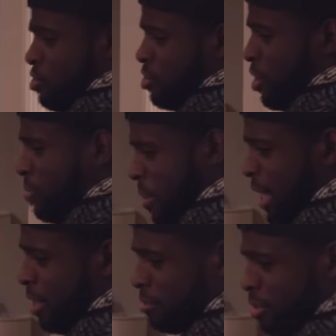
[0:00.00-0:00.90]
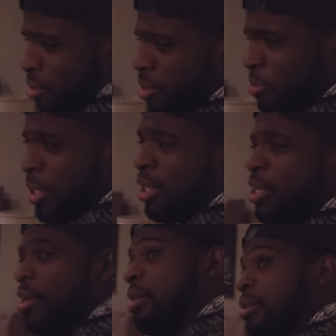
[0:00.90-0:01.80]
salt bath too in a bit.
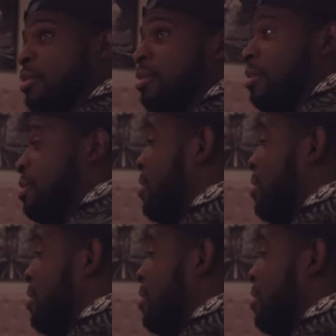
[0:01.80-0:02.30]
Yeah, we're